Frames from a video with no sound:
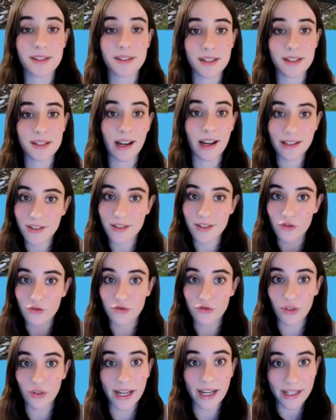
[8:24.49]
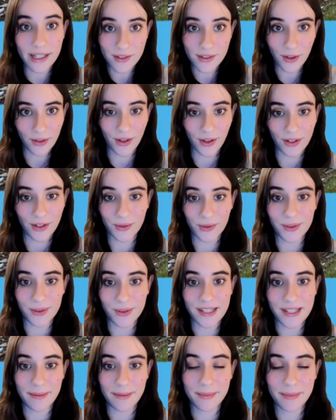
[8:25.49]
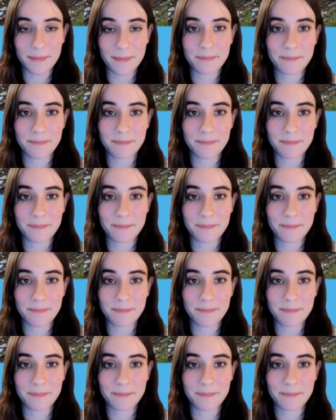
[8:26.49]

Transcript: starts right on our doorstep.